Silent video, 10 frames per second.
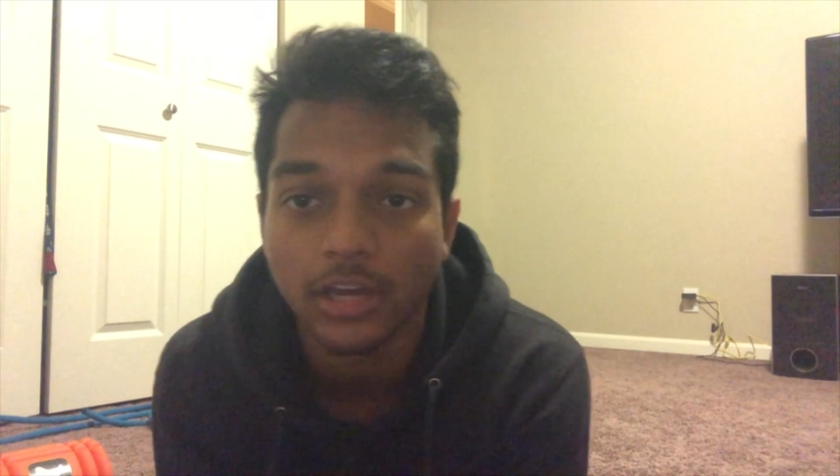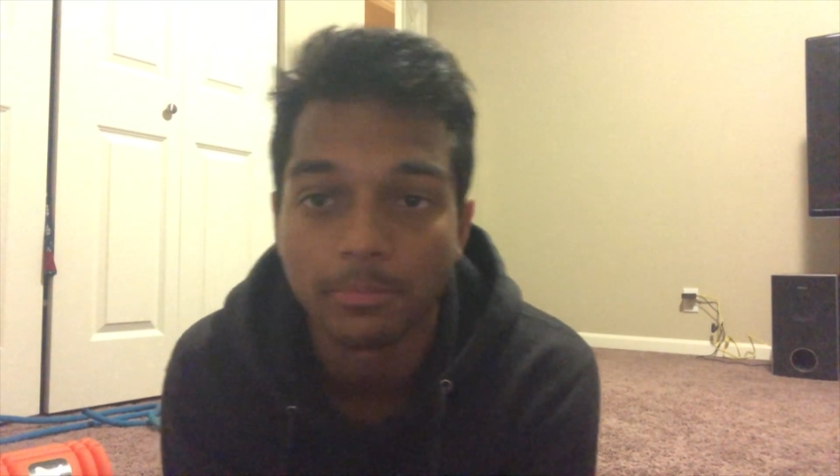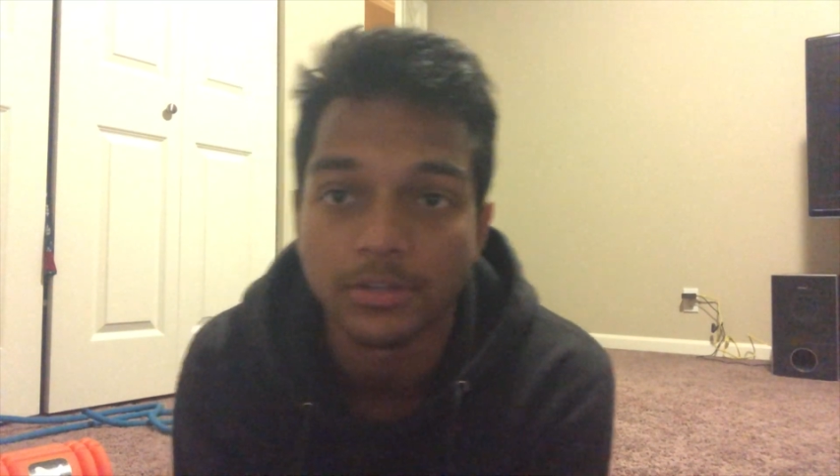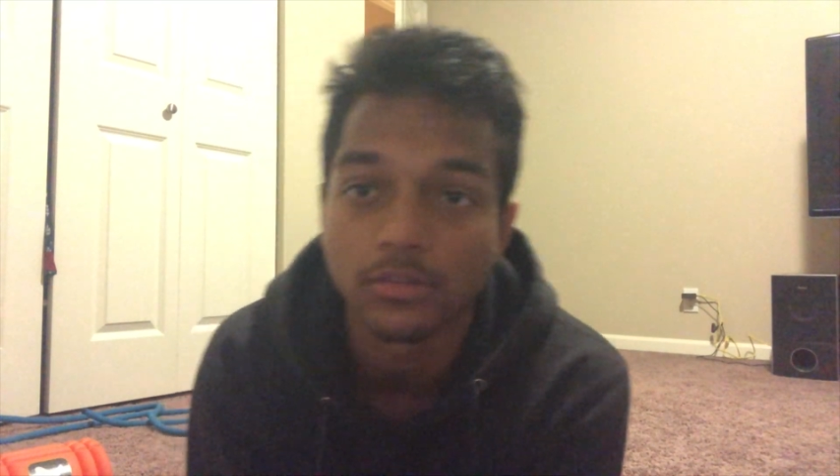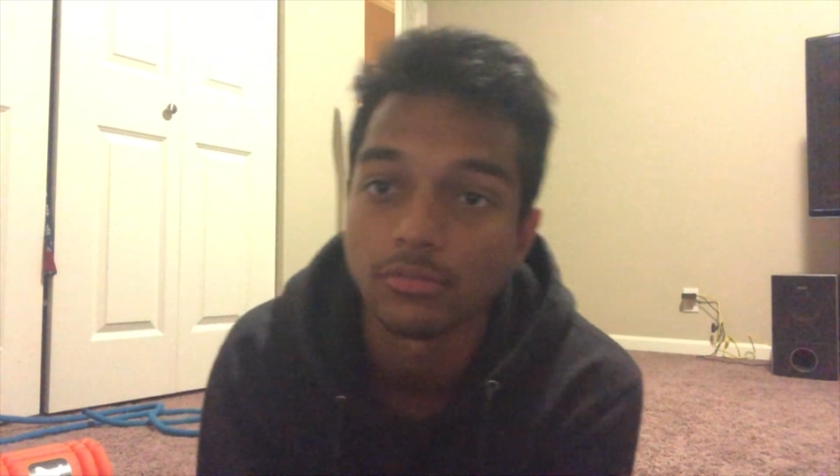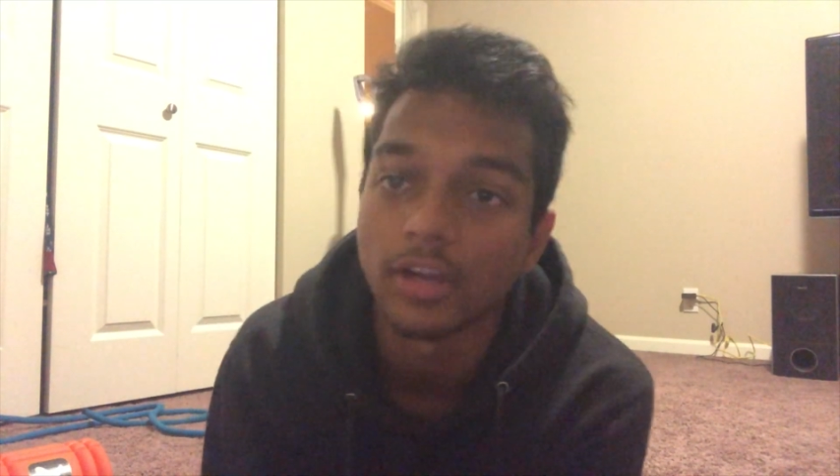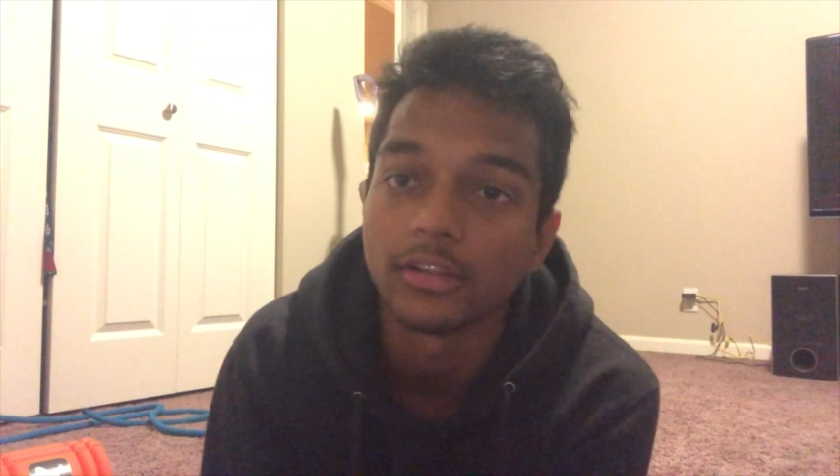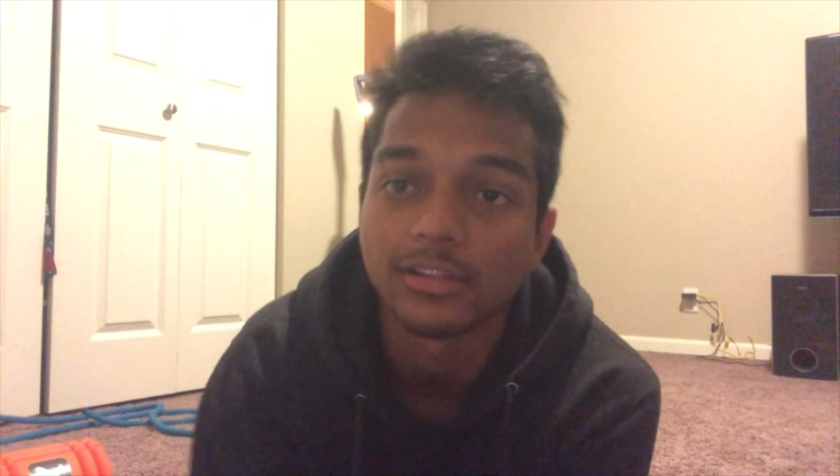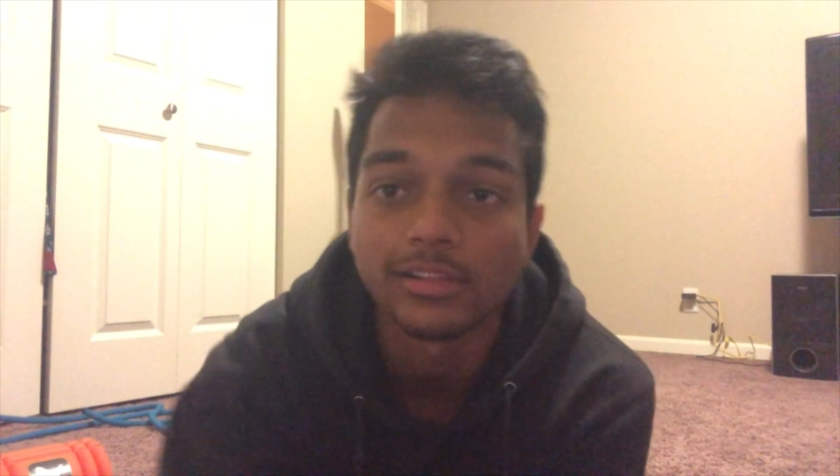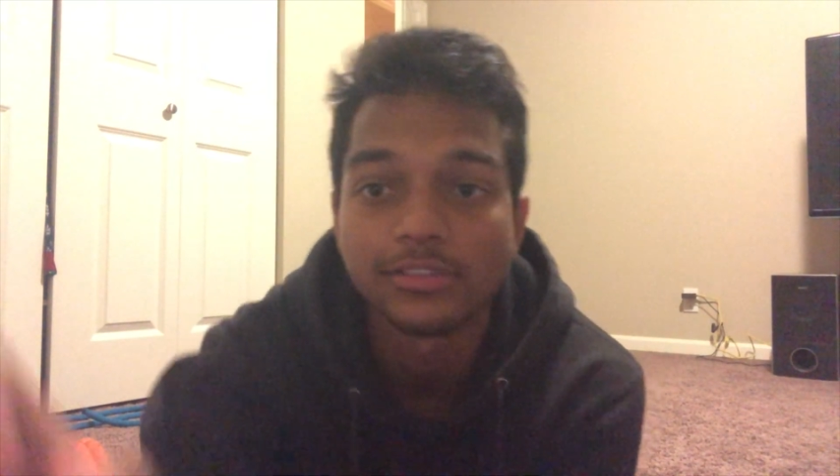up into the run a
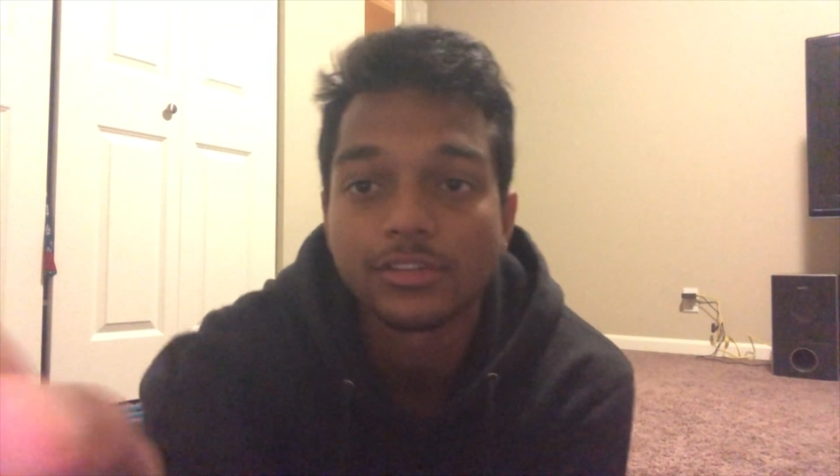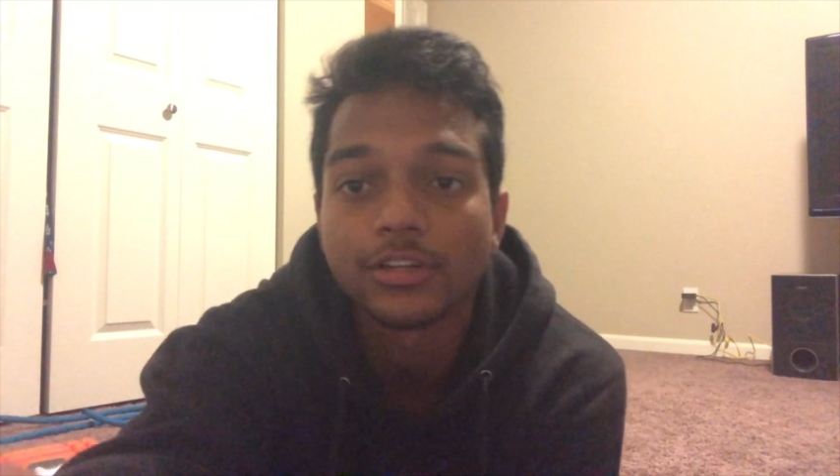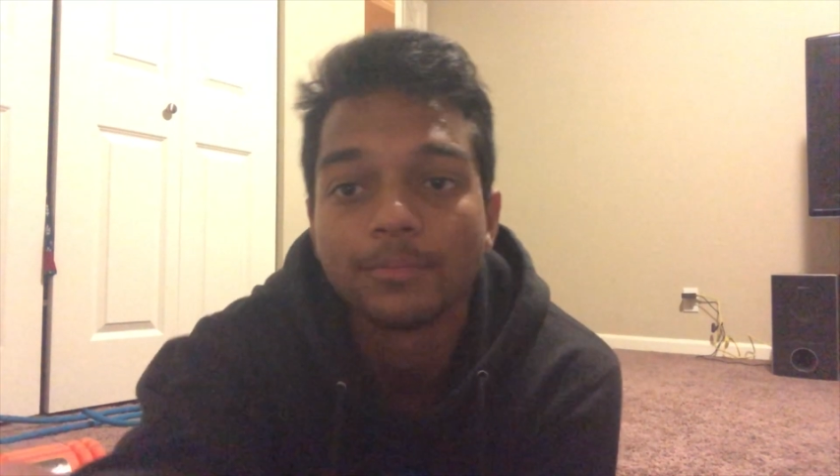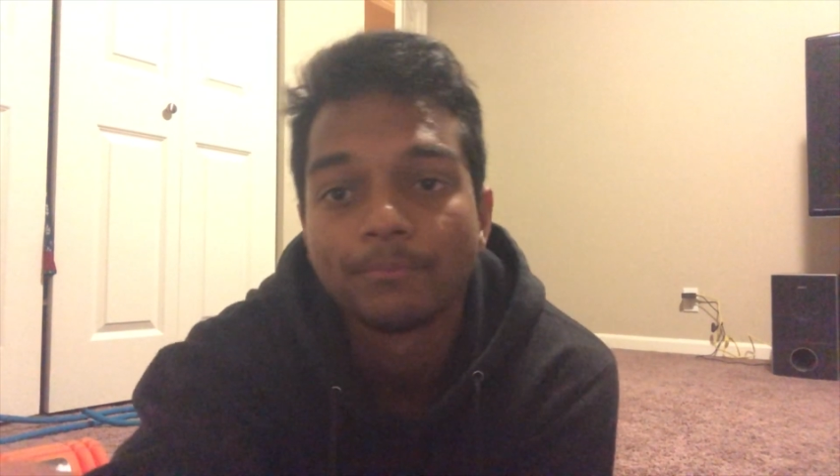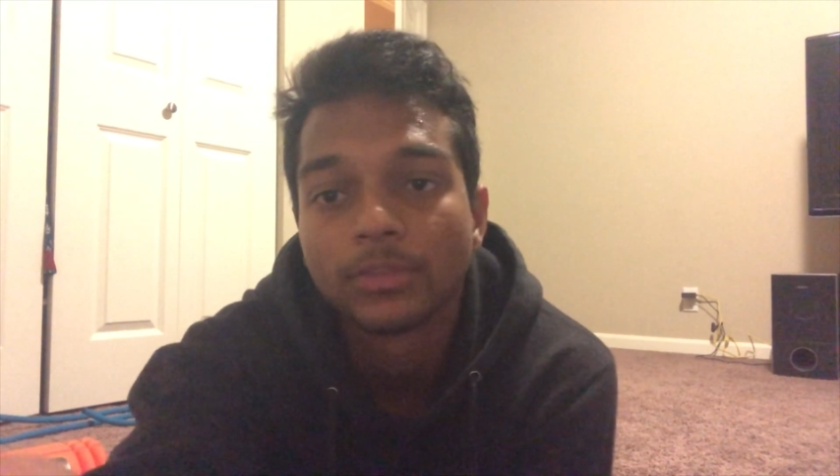little easier.